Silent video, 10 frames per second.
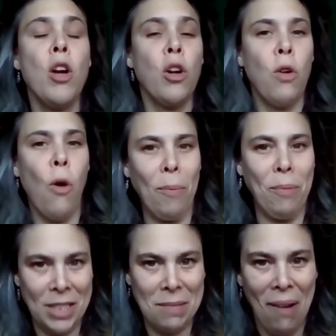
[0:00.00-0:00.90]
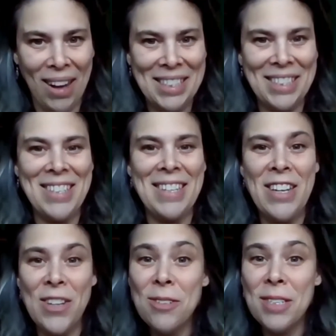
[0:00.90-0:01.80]
corporate sponsored
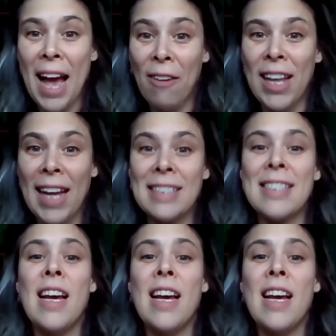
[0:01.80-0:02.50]
news outlets,